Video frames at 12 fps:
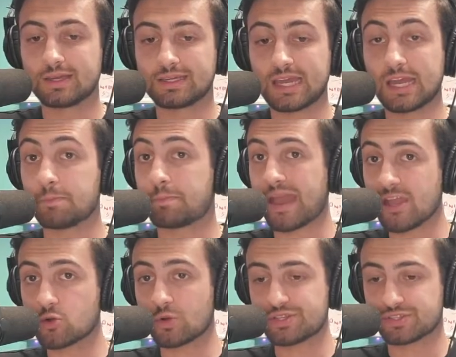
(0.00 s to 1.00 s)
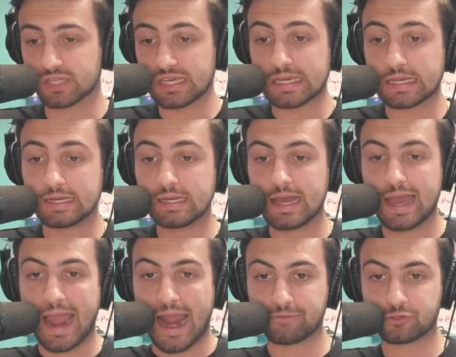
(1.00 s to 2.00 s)
game Penguins lead
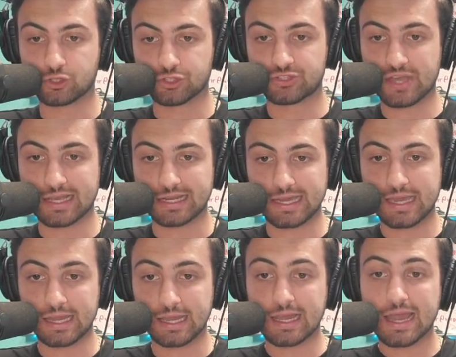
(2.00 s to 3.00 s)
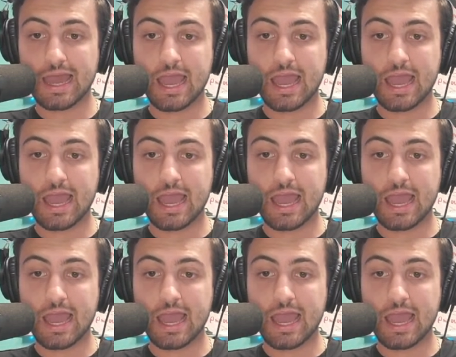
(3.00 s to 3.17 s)
after the second inning.